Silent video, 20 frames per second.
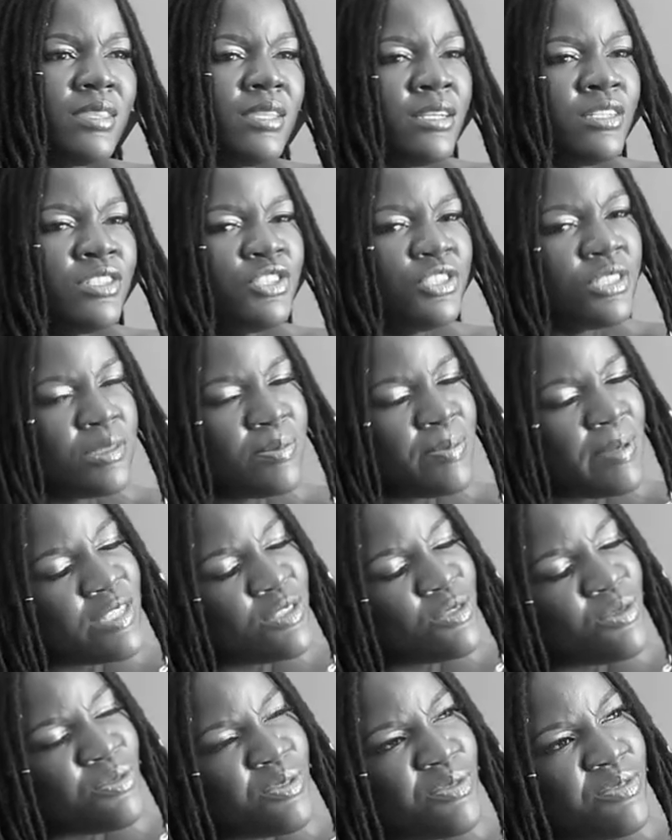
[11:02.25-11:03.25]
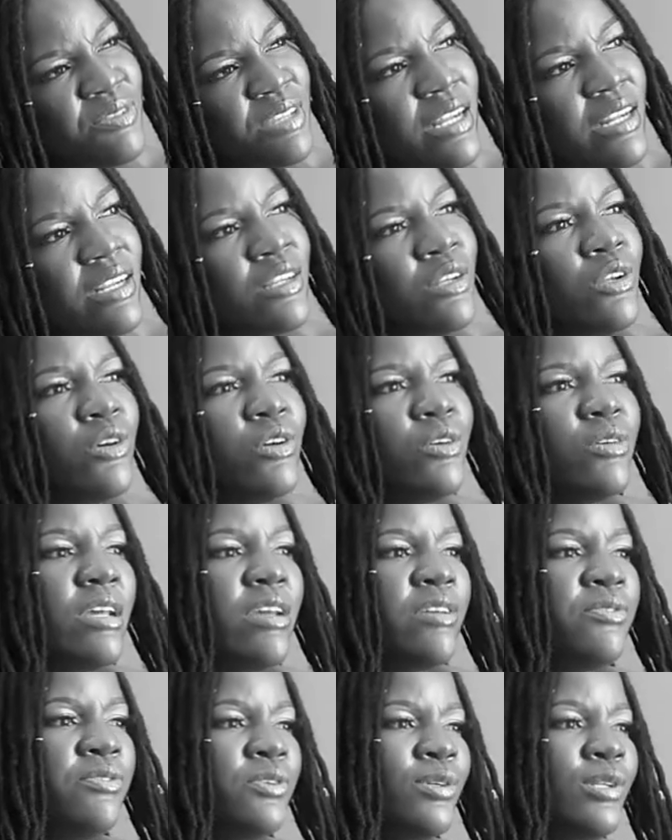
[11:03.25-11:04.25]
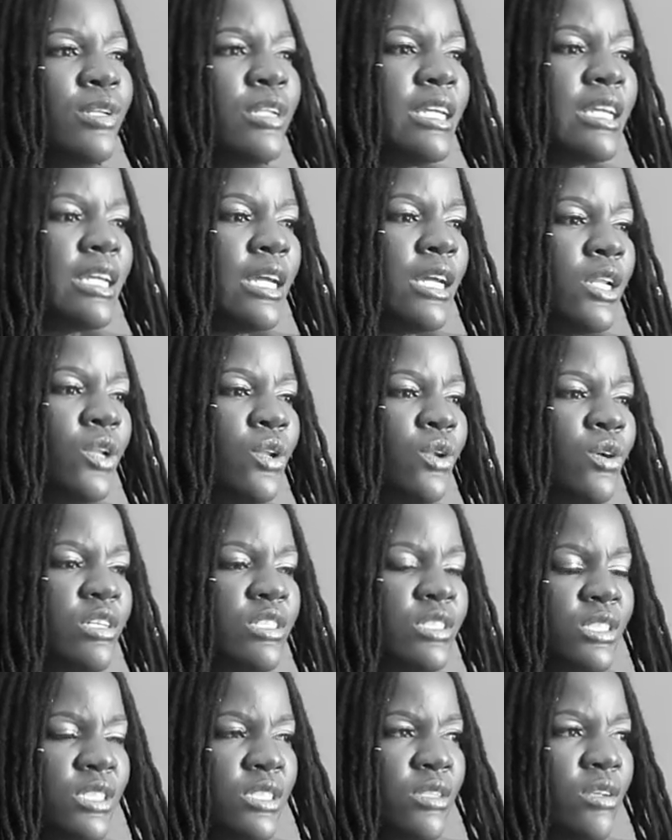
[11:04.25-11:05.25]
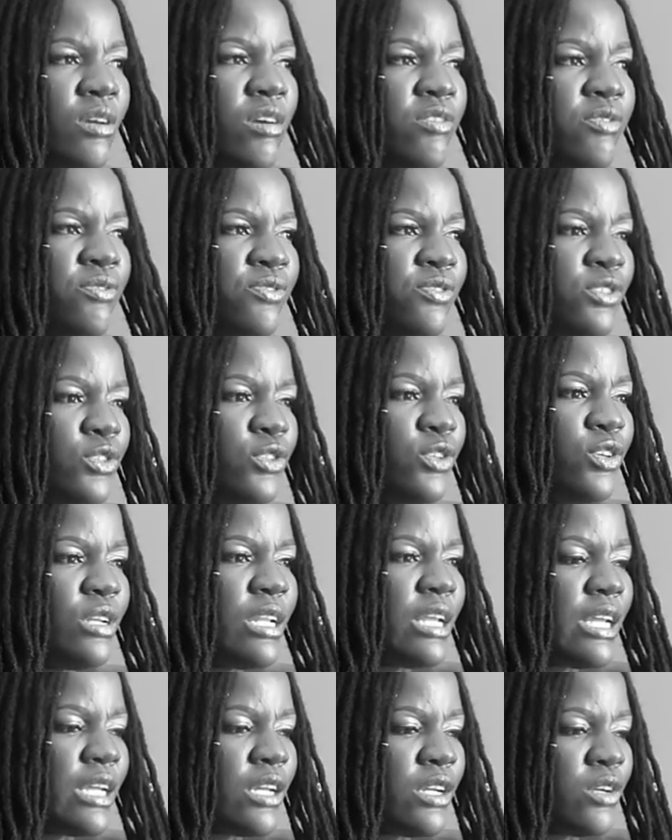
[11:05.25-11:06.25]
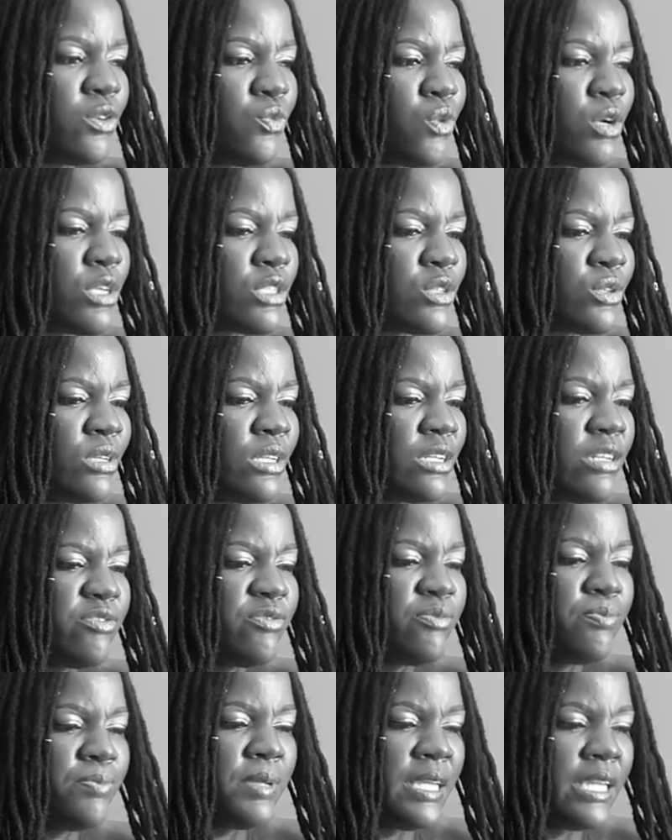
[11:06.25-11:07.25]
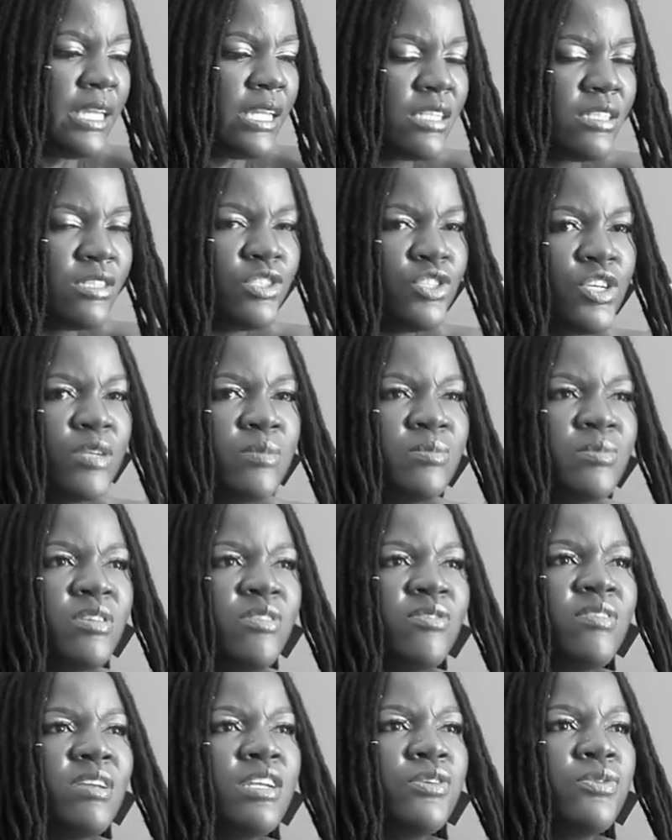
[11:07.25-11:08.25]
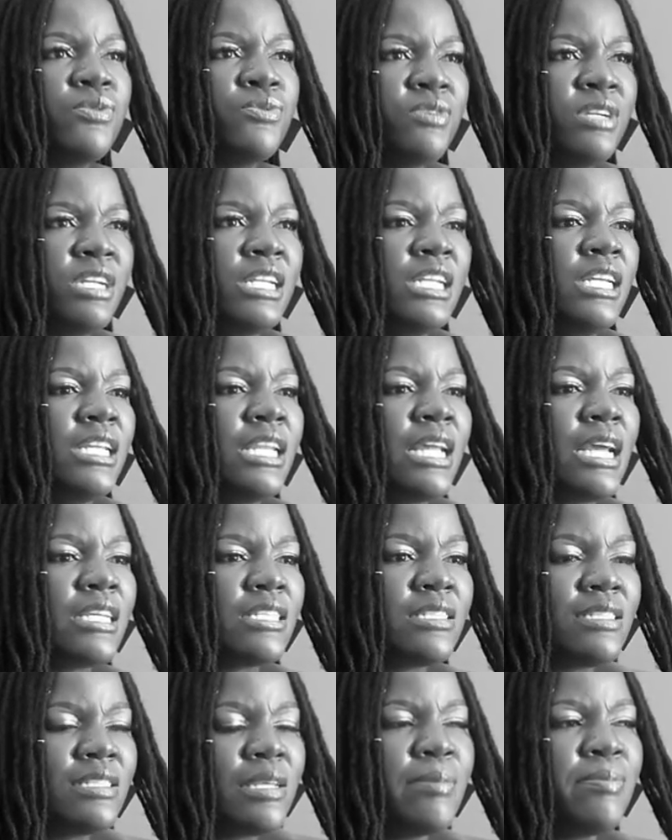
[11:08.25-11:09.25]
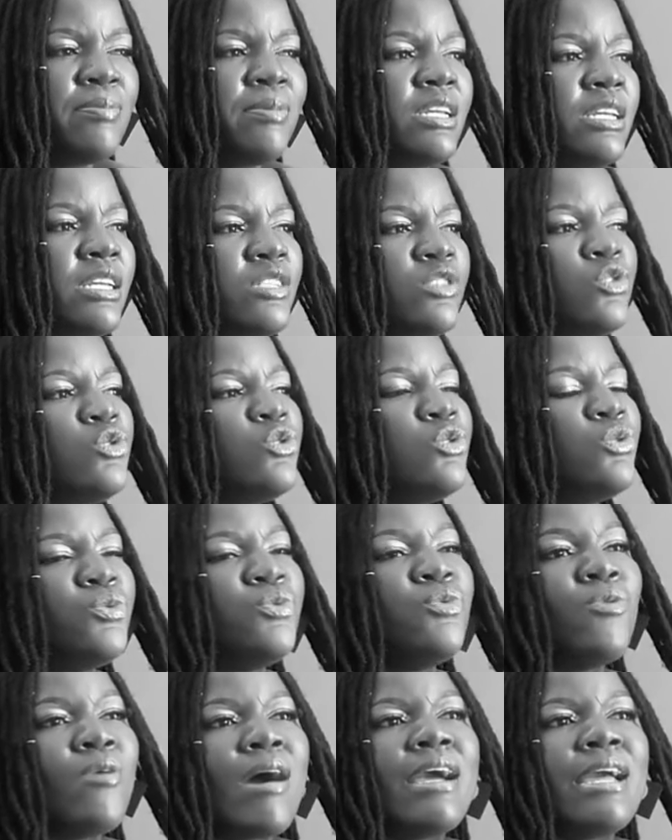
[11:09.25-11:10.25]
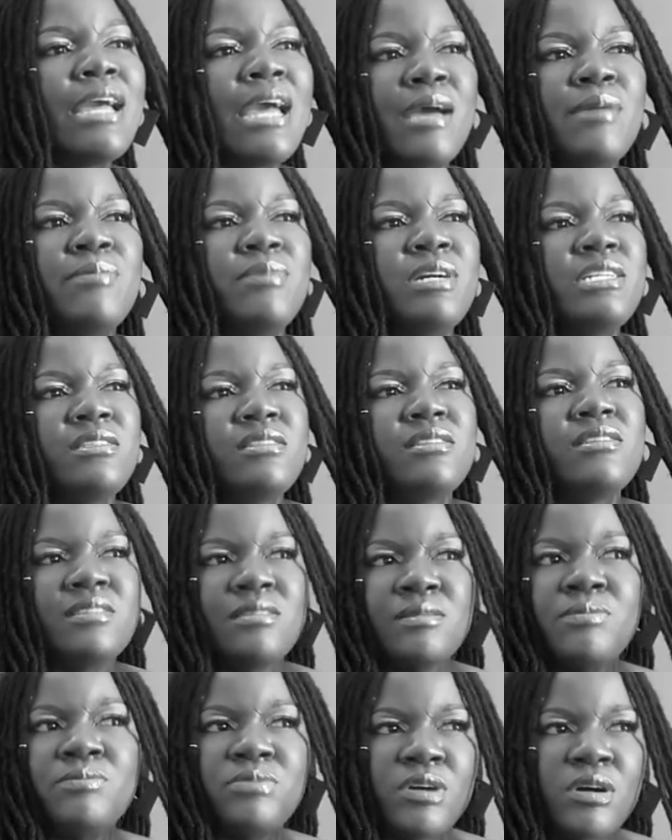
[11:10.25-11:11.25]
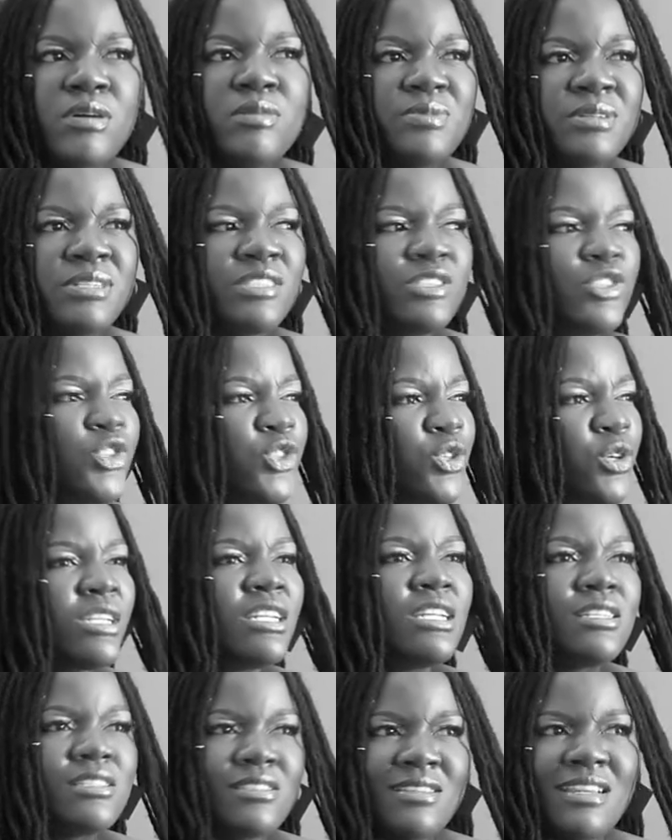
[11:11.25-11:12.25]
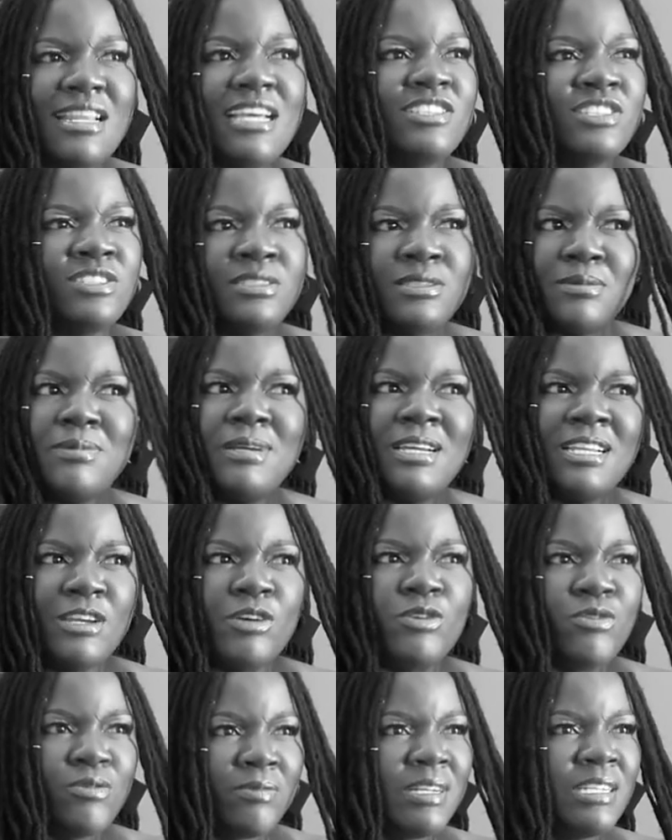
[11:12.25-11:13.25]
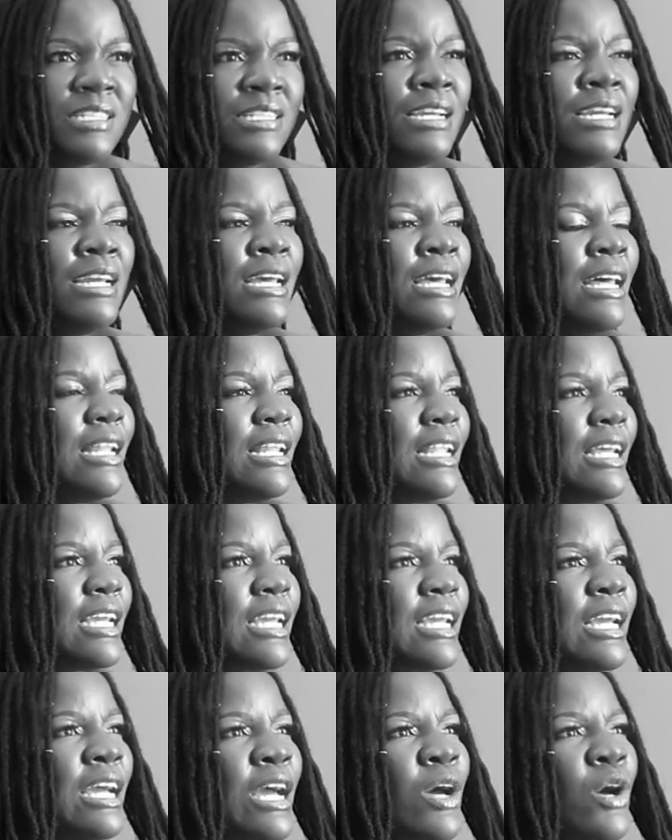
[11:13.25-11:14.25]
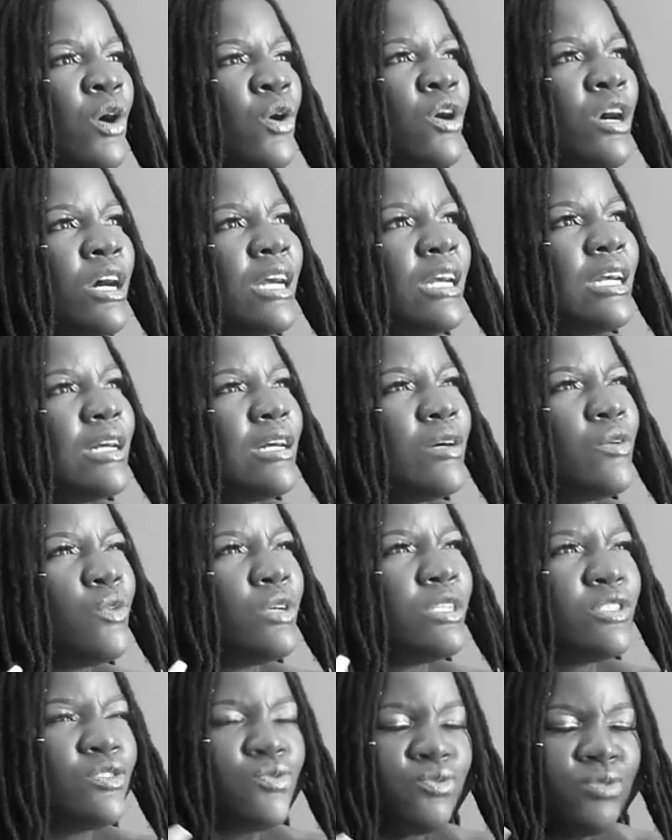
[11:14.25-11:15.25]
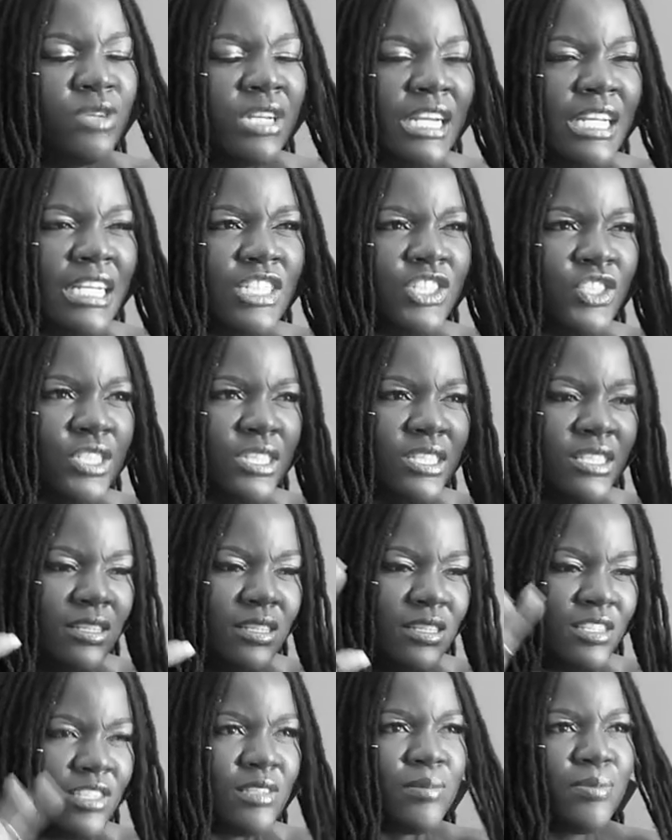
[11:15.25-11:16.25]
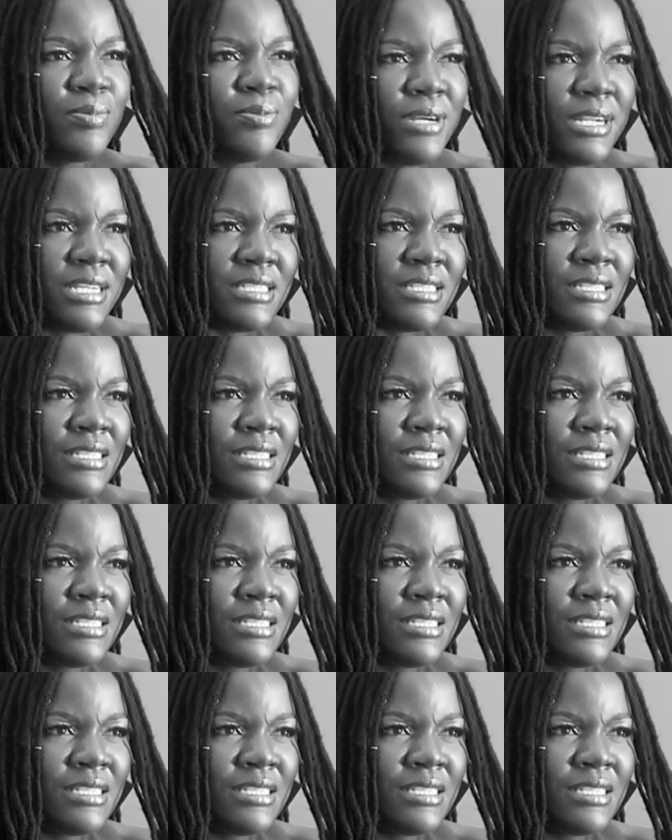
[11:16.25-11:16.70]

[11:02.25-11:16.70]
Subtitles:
just based off of that alone, I feel like a lot of, you know, like, what could have been in terms of, like, really, like, stepping into who I am as a Zimbabwean Shona / Ndebele woman, like, was really just suppressed.